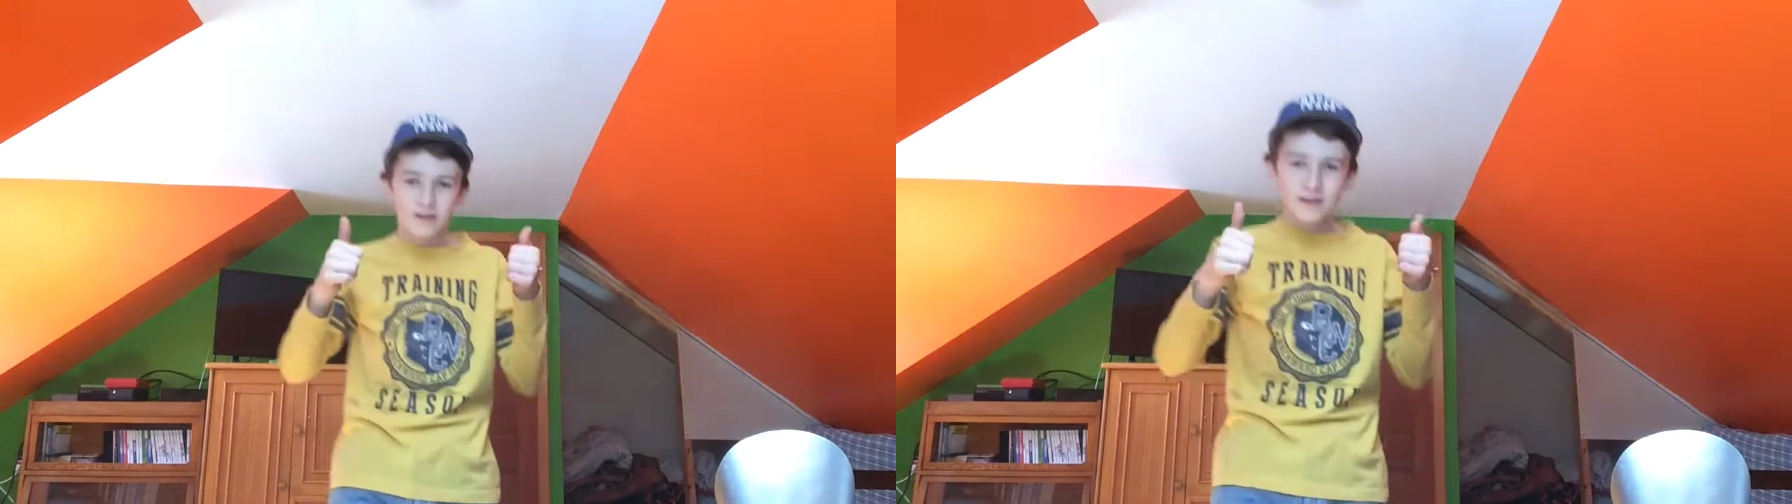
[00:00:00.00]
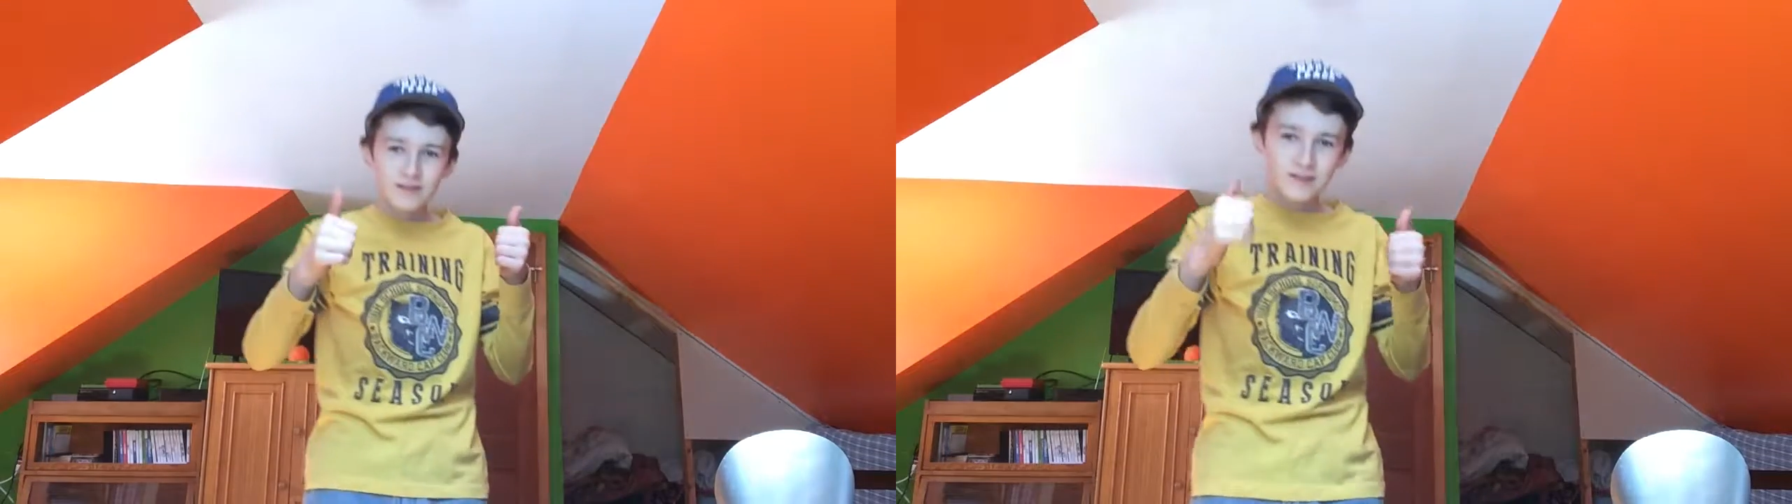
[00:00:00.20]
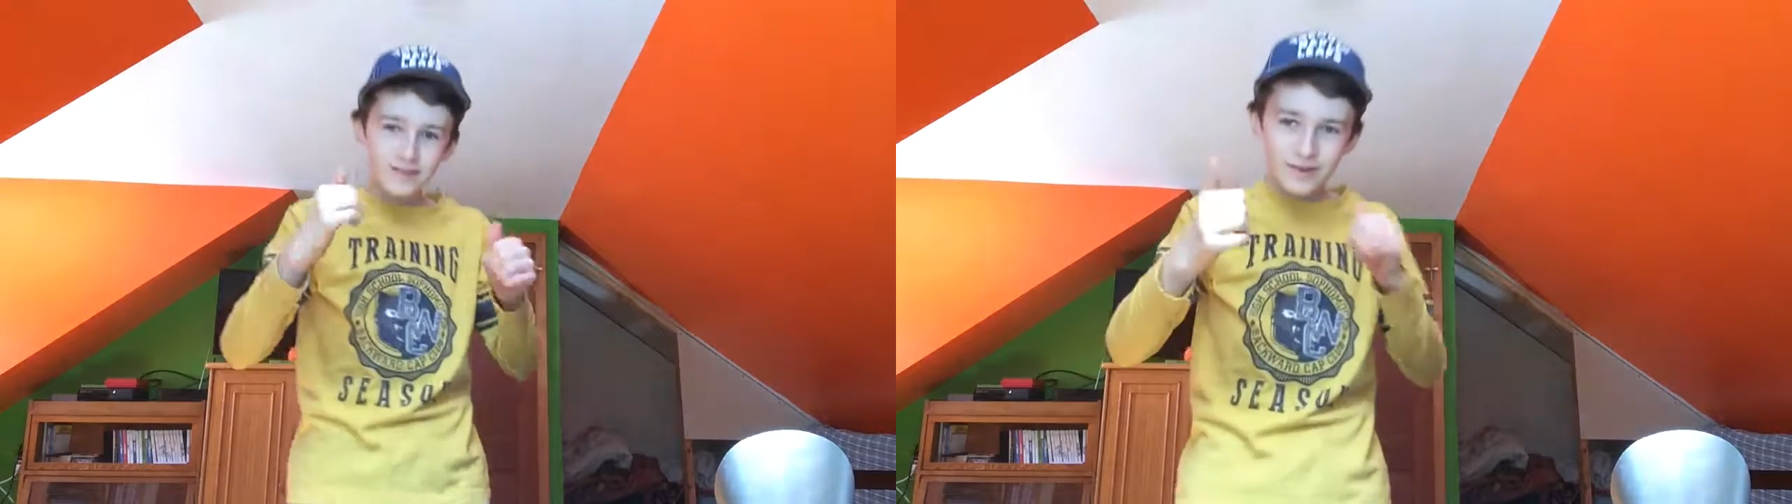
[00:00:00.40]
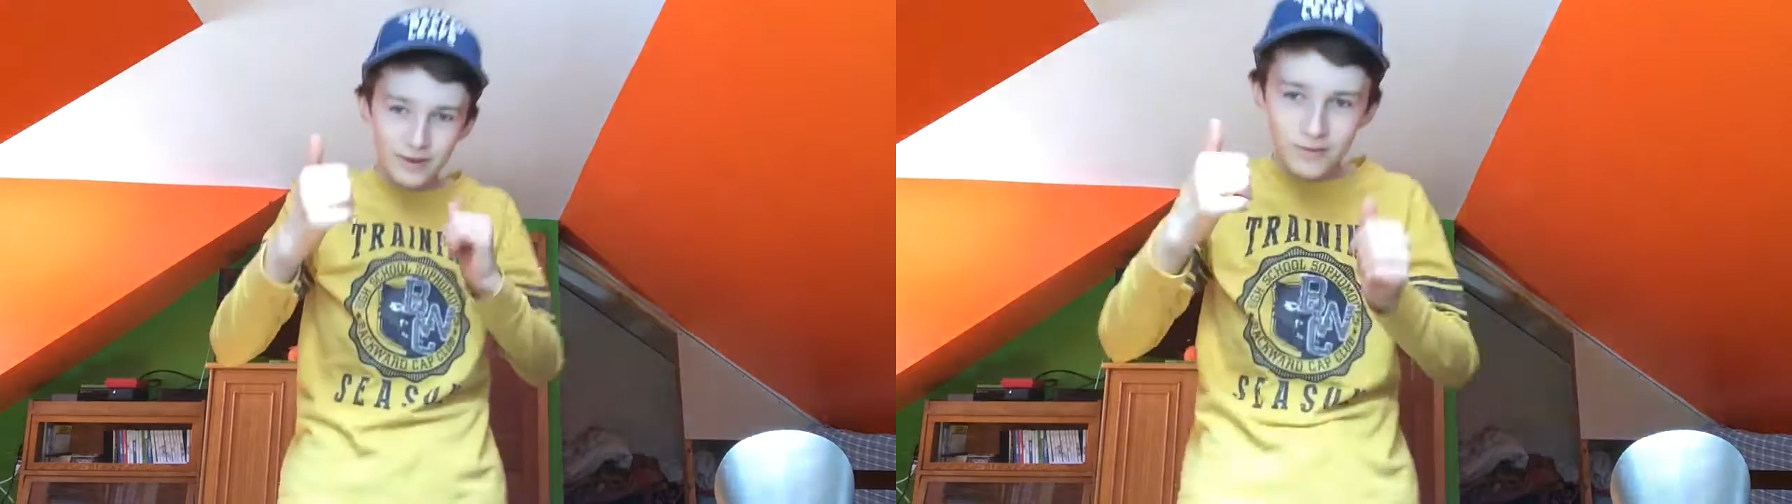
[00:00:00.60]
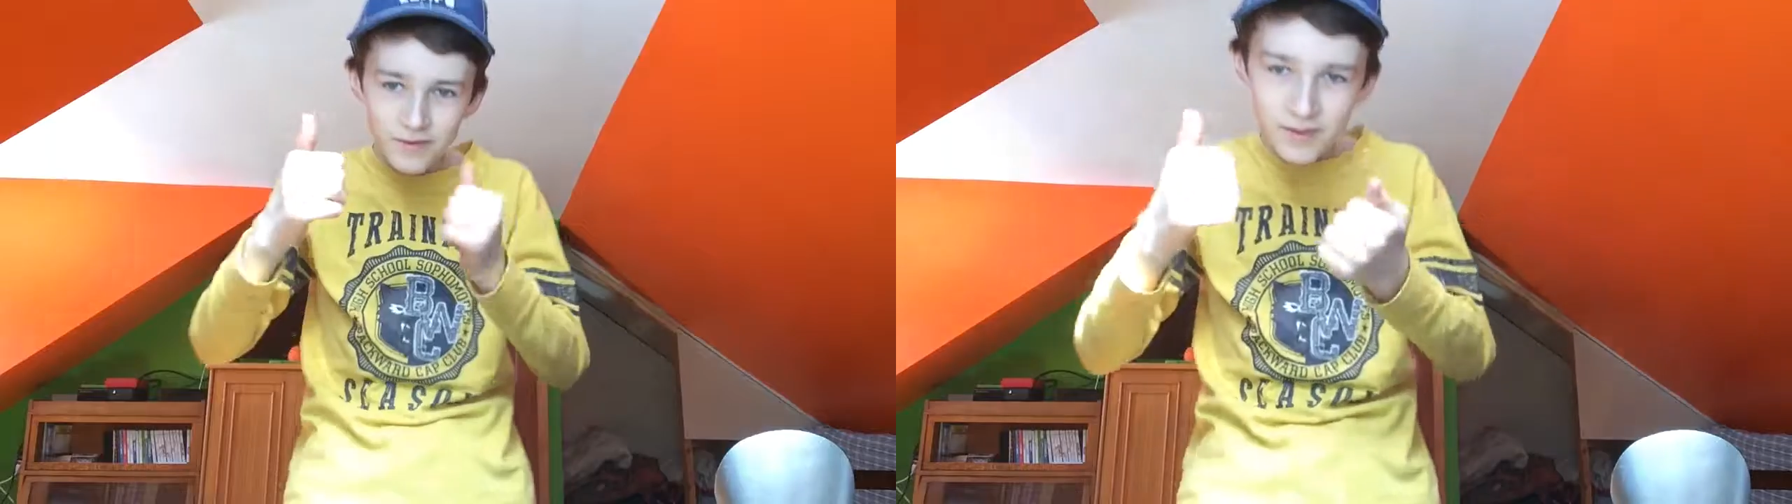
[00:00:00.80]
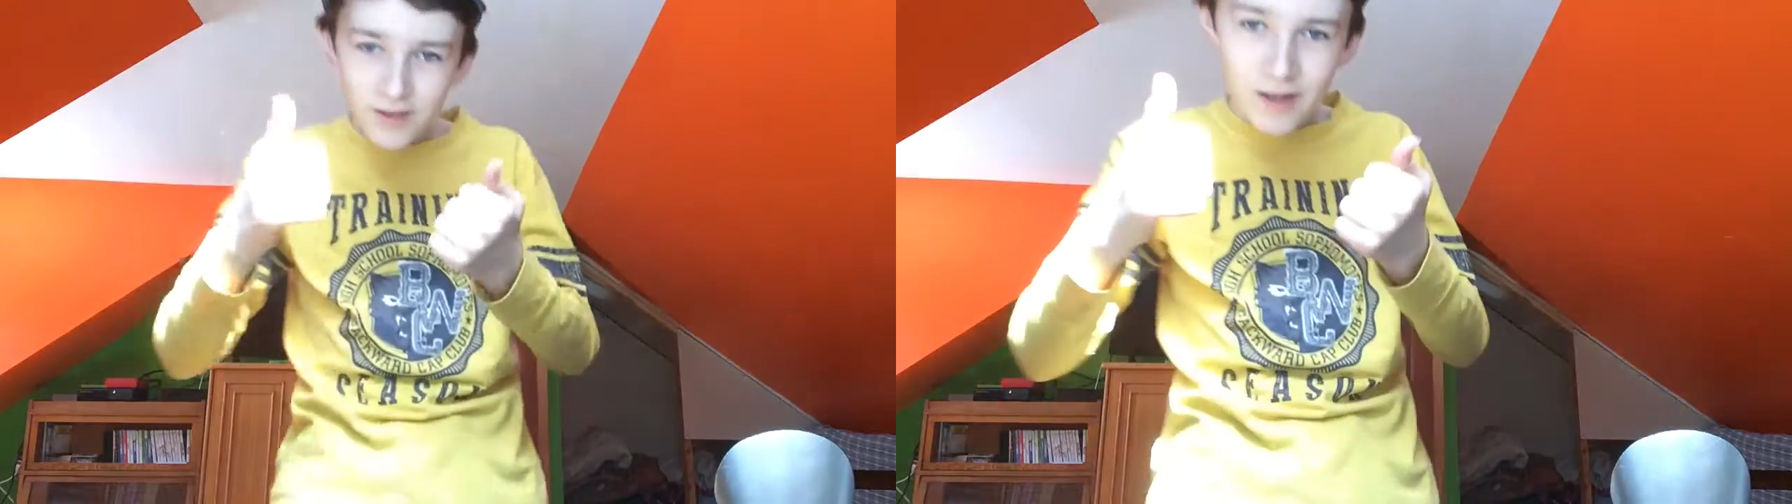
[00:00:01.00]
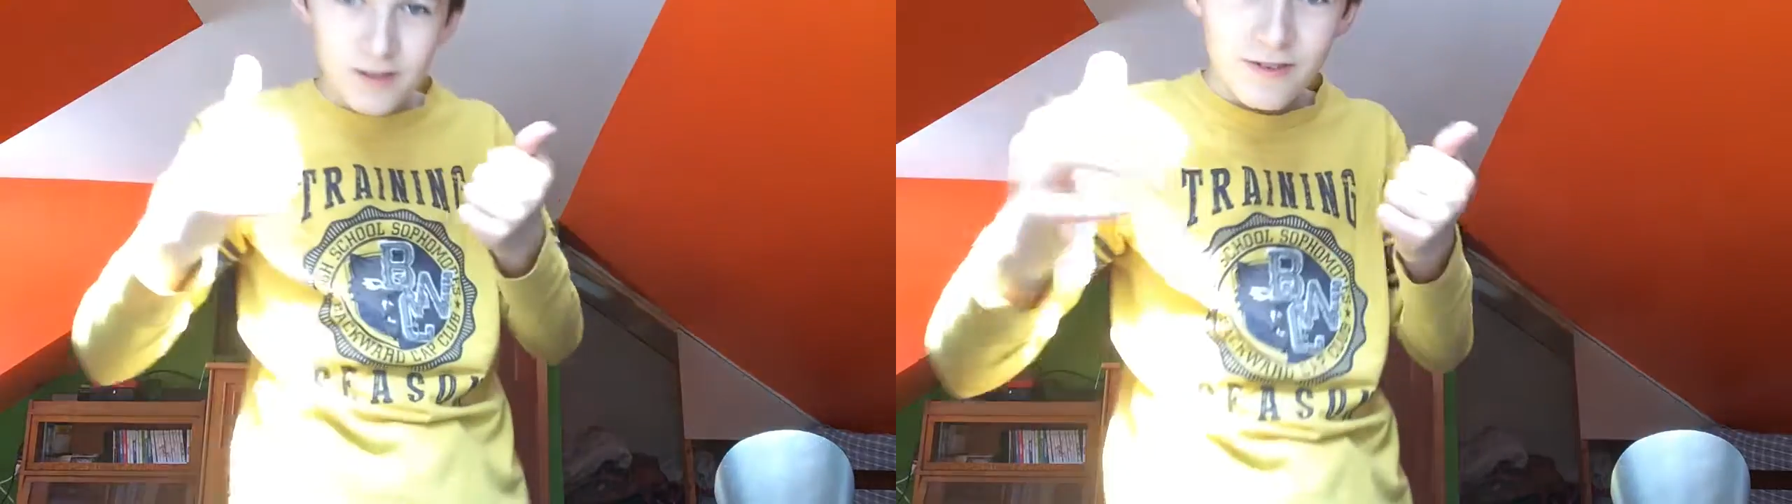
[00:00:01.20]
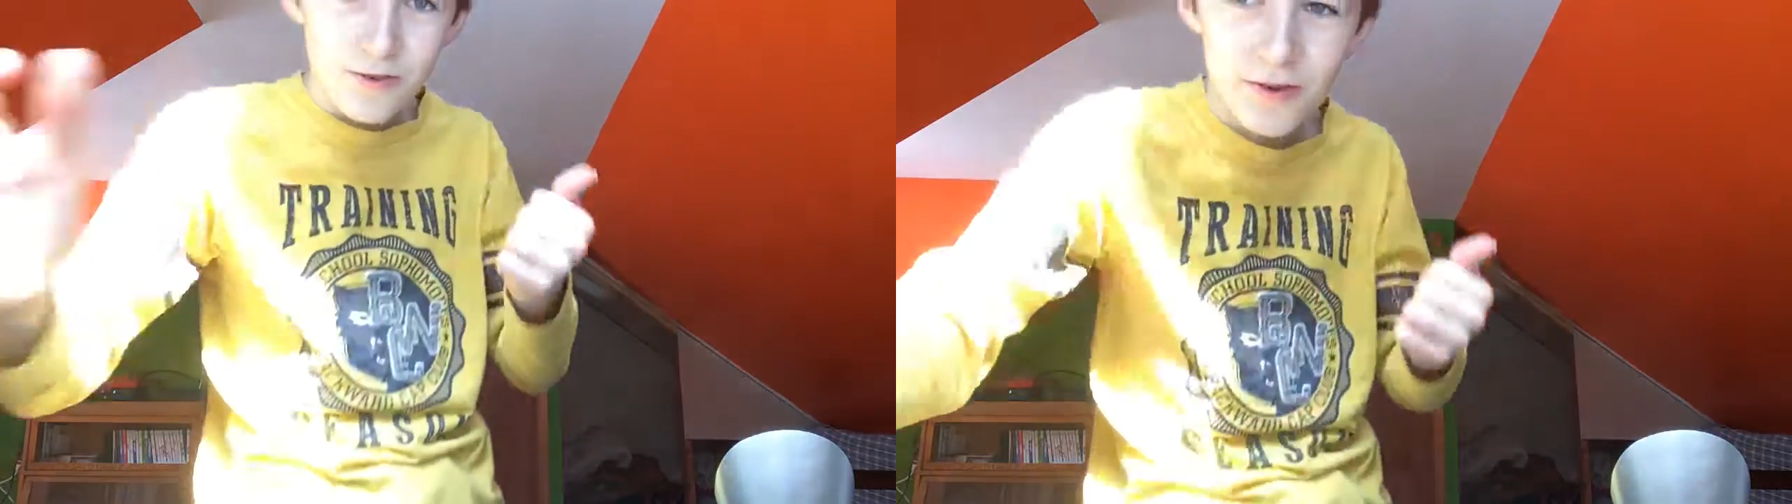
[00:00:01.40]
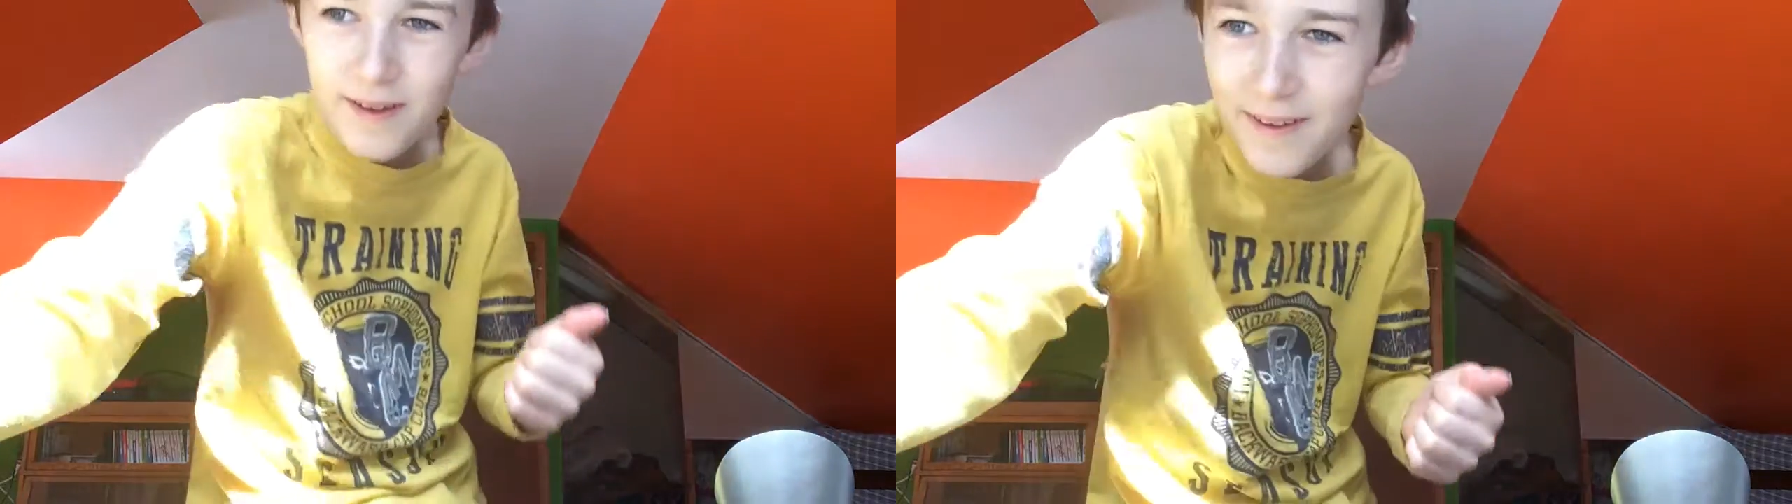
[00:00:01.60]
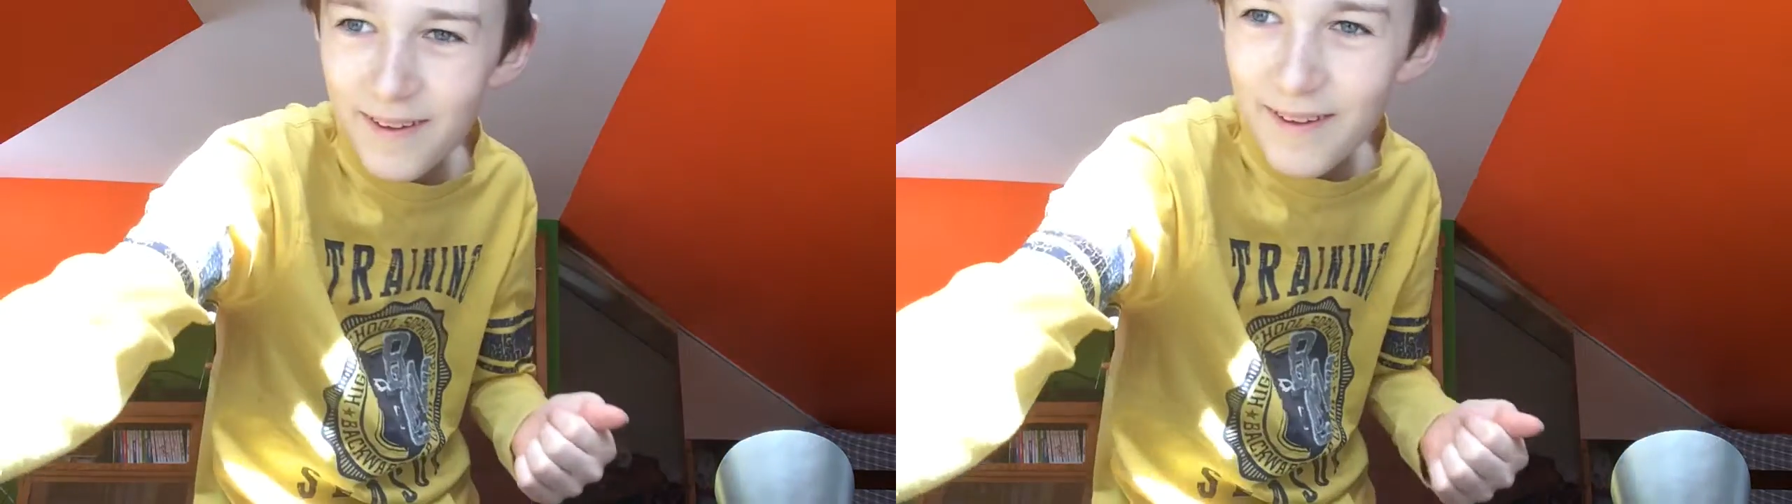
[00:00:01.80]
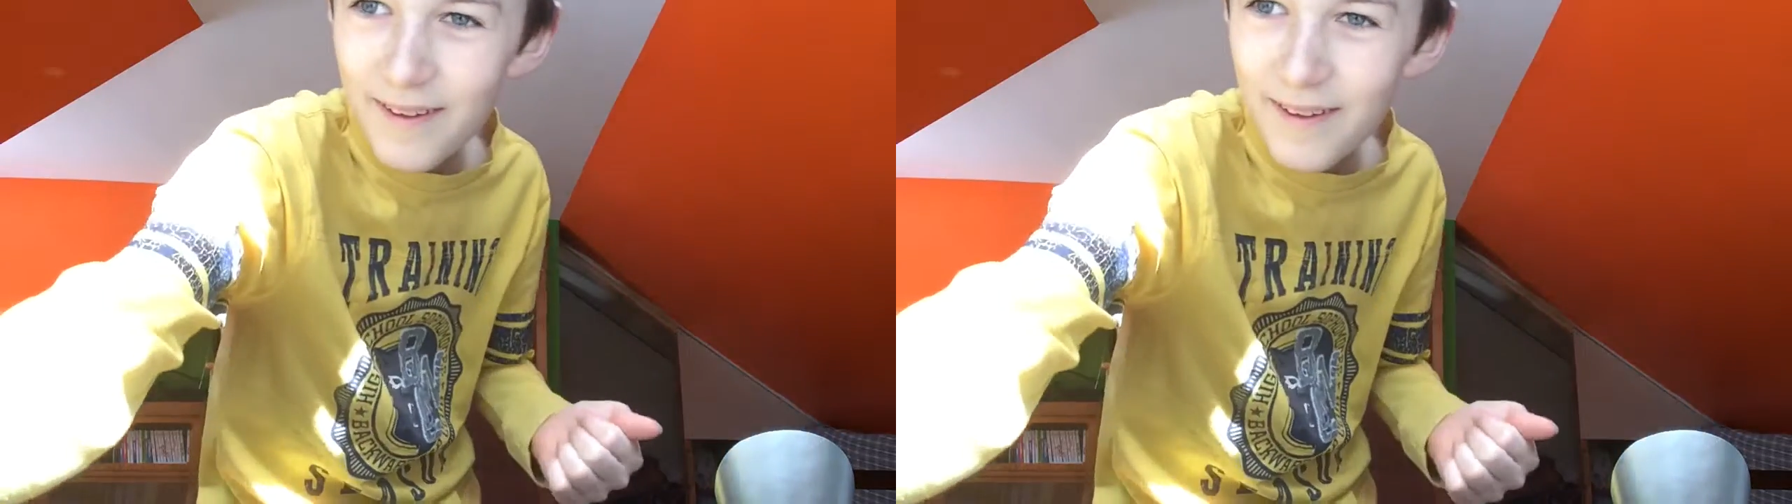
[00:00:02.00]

the end. Hopefully you guys enjoyed it.